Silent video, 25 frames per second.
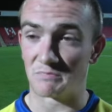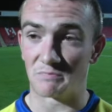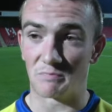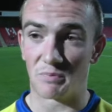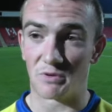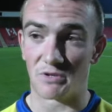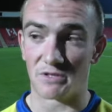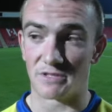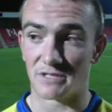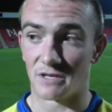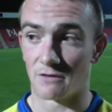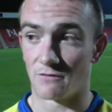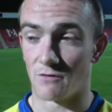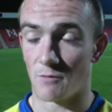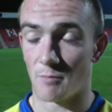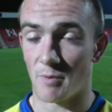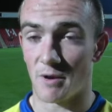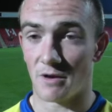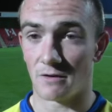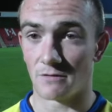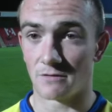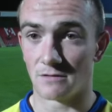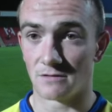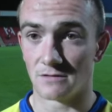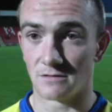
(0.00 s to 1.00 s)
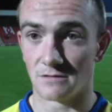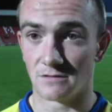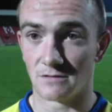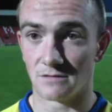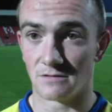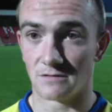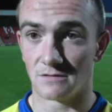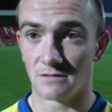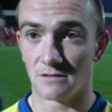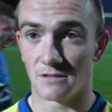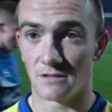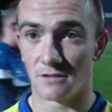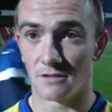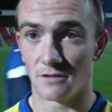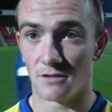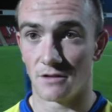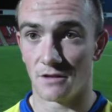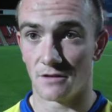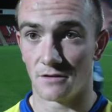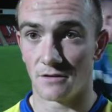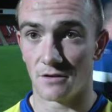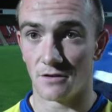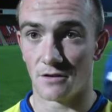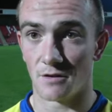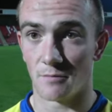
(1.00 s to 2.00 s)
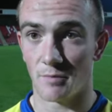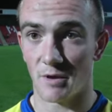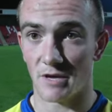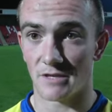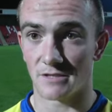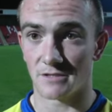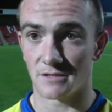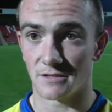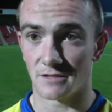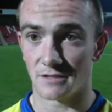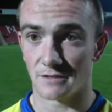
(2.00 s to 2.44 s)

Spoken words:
put yourself about and do your best,